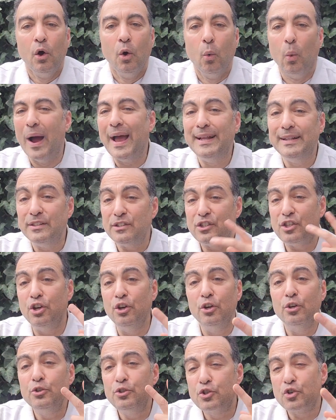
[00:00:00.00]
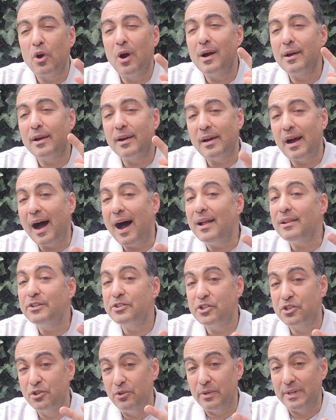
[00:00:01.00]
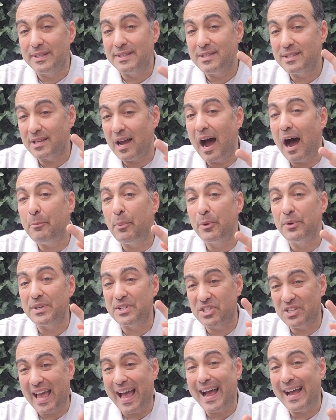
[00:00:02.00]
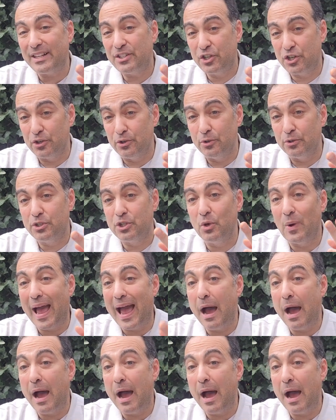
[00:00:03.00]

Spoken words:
When two drunk college students toppled a statue to